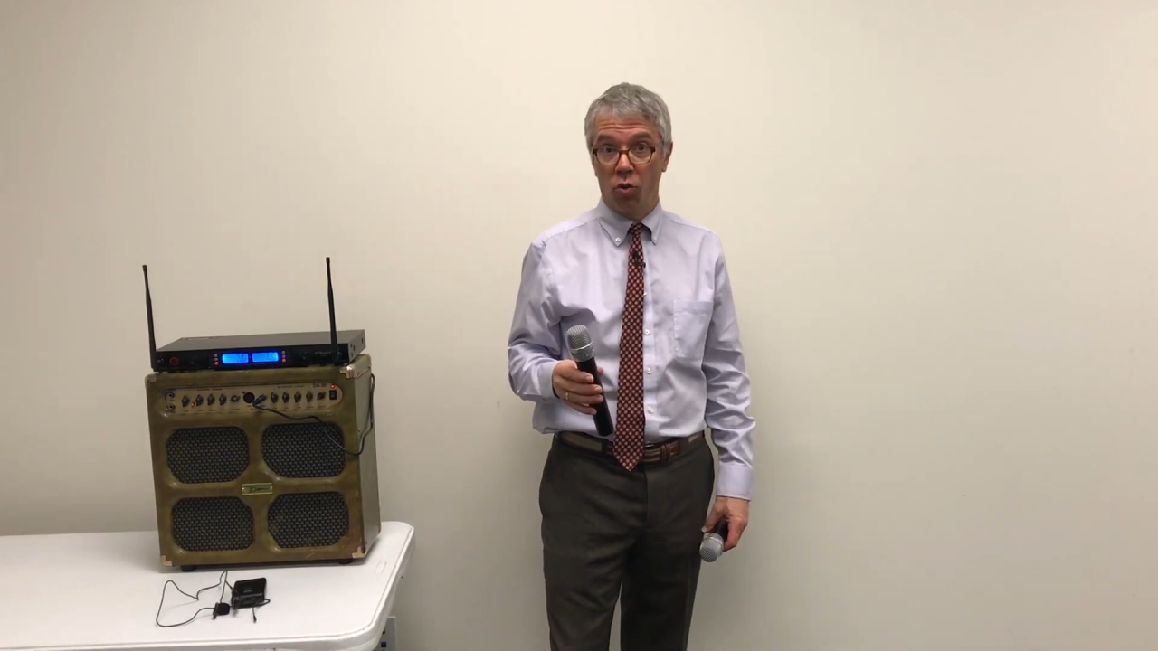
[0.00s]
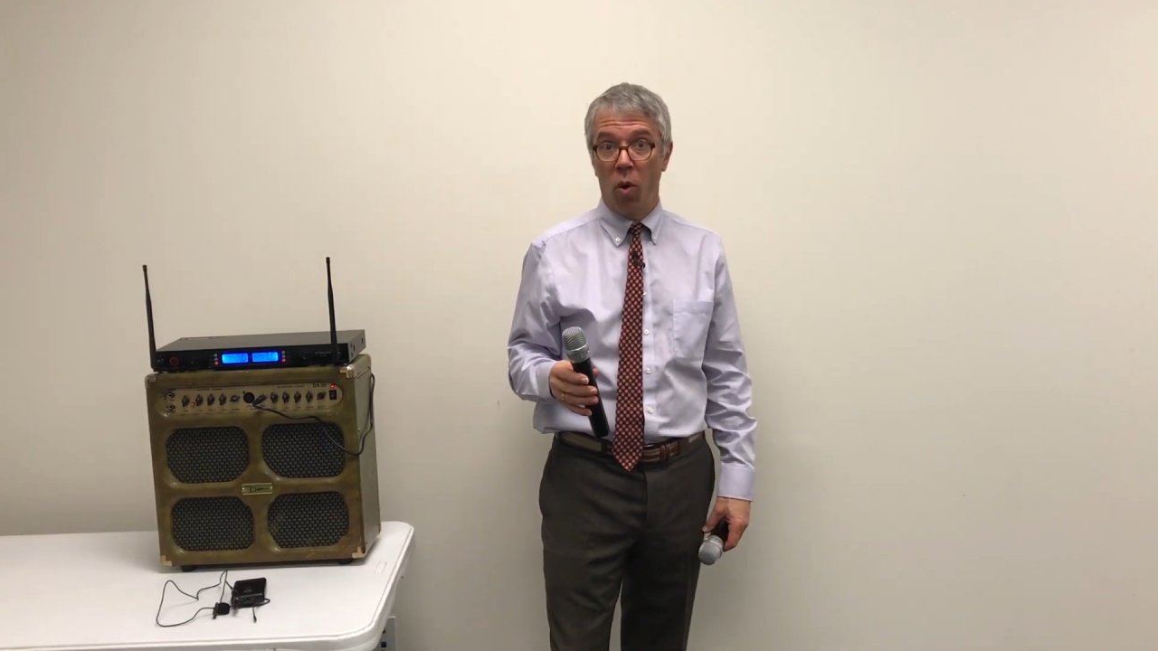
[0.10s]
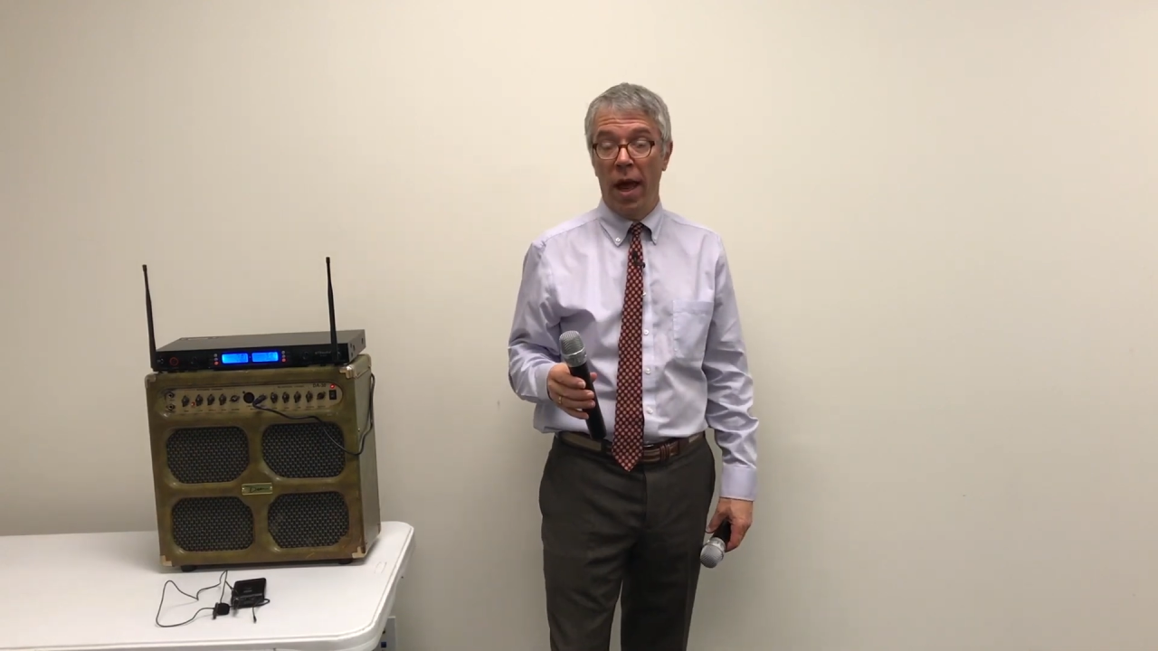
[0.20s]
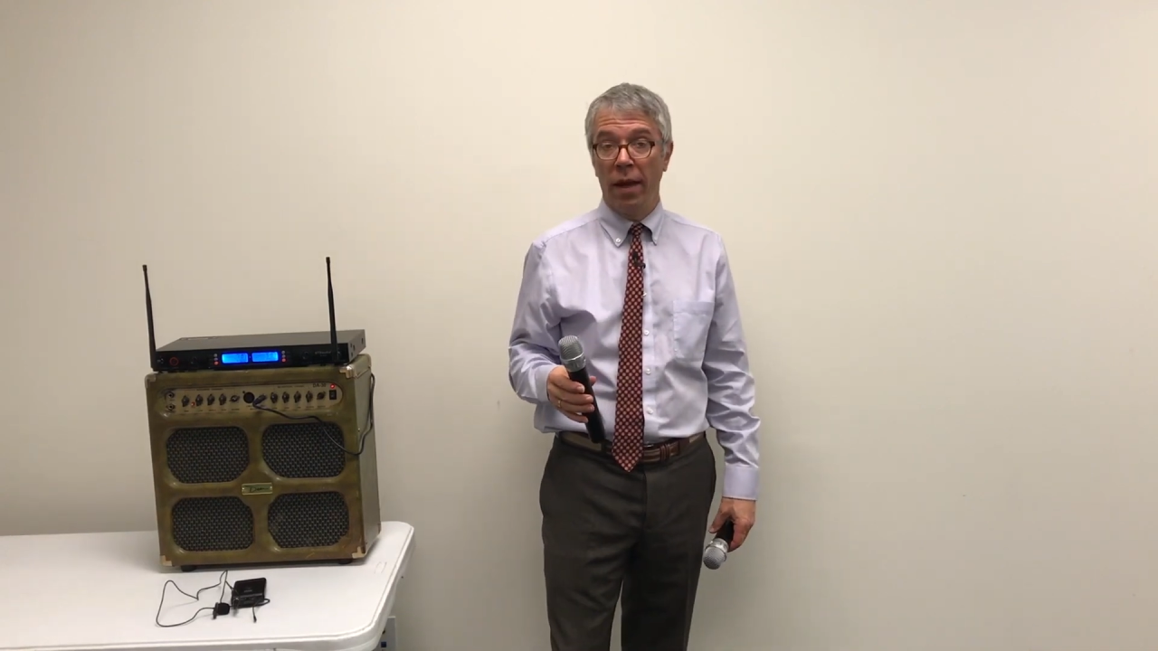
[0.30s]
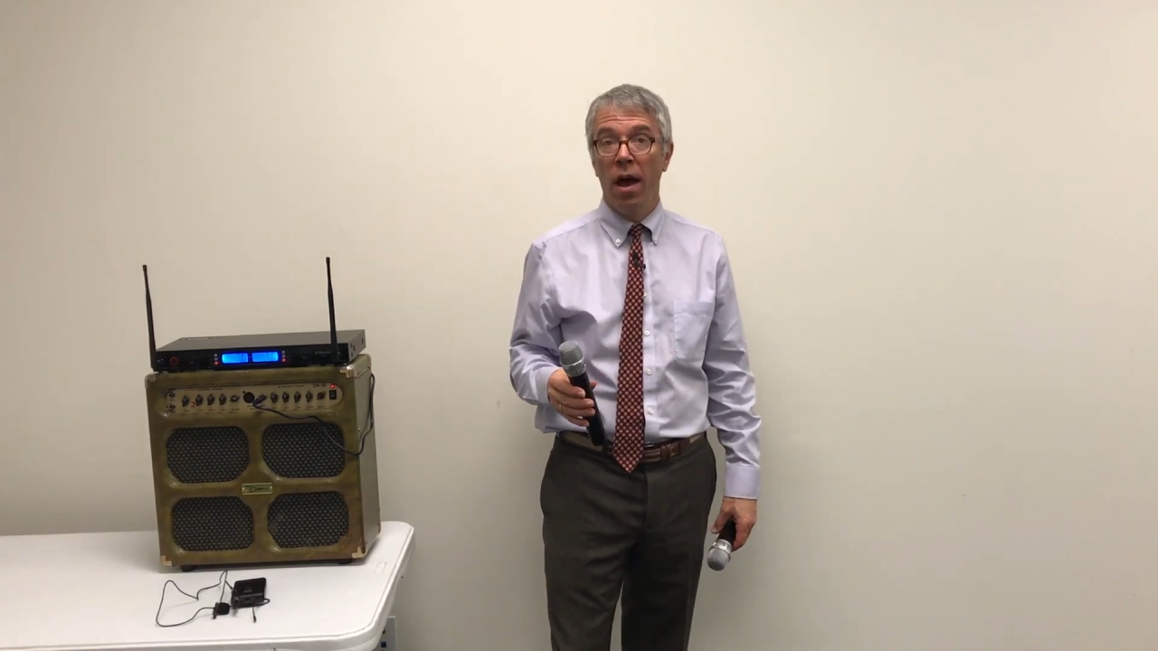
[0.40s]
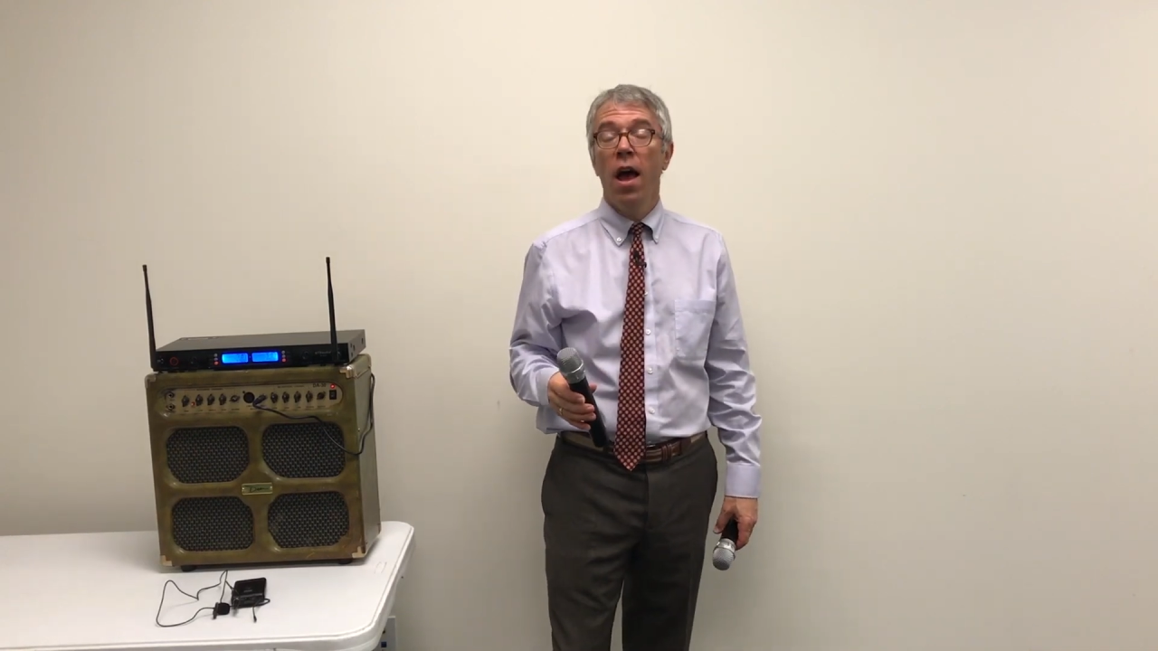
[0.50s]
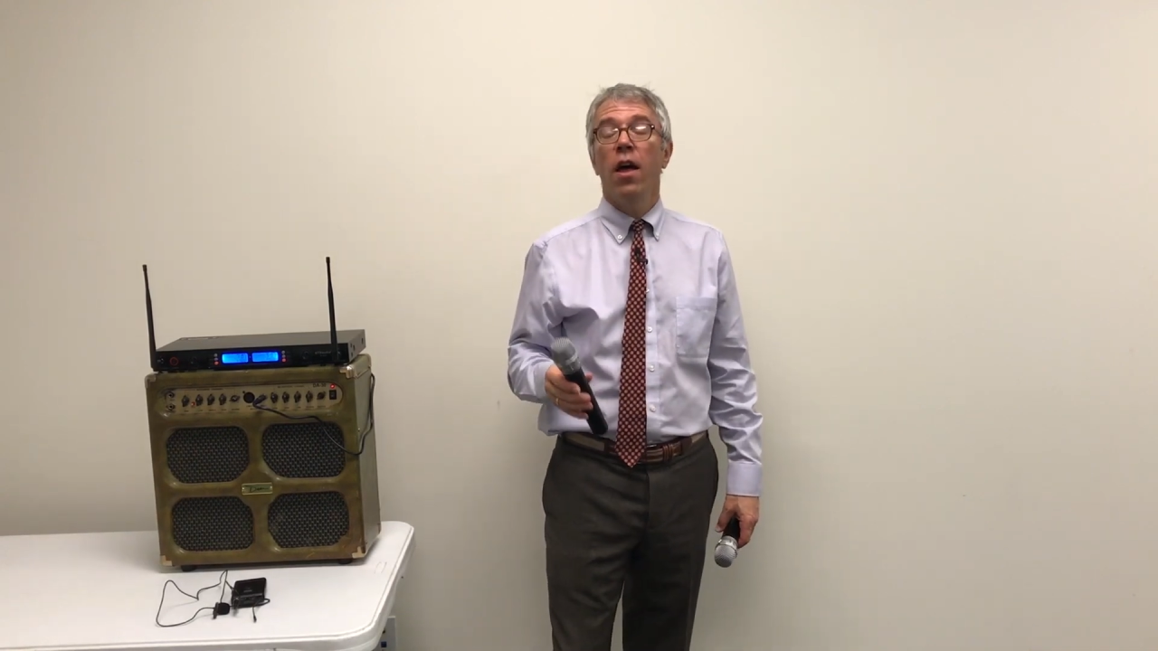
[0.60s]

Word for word: when.